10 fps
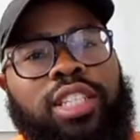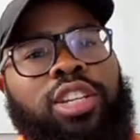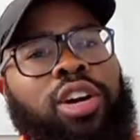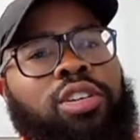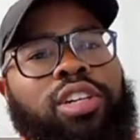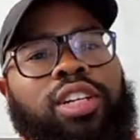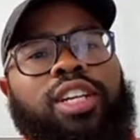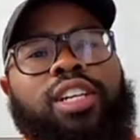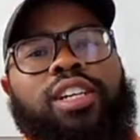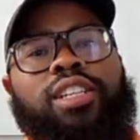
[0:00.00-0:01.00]
You don't
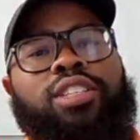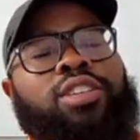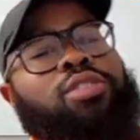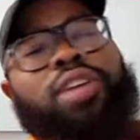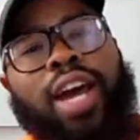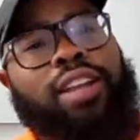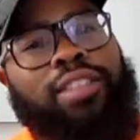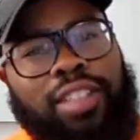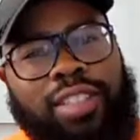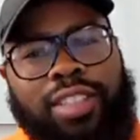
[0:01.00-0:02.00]

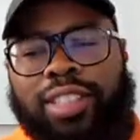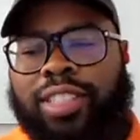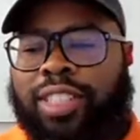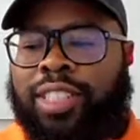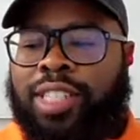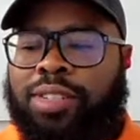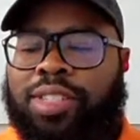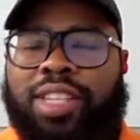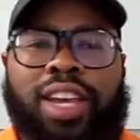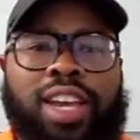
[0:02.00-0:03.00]
gotta, you know what
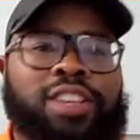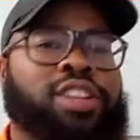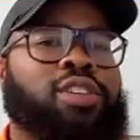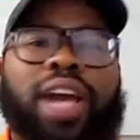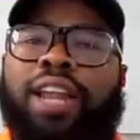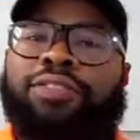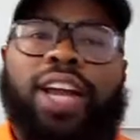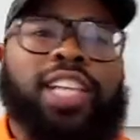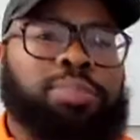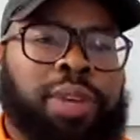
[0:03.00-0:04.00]
I'm saying? You don't gotta
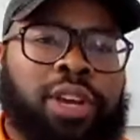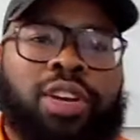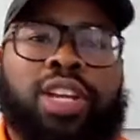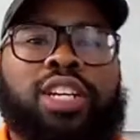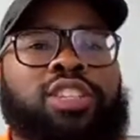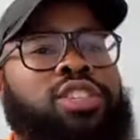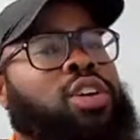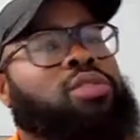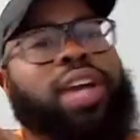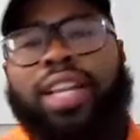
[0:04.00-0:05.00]
fly Spirit. You
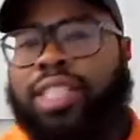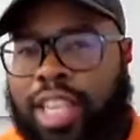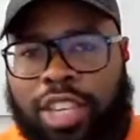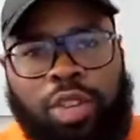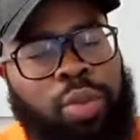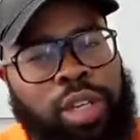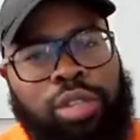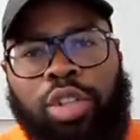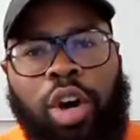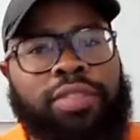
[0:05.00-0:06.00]
don't gotta take your
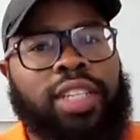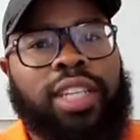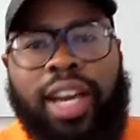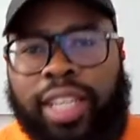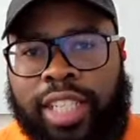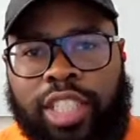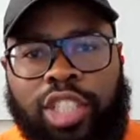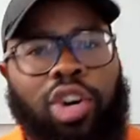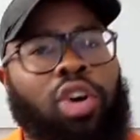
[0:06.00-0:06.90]
wheels off the luggage.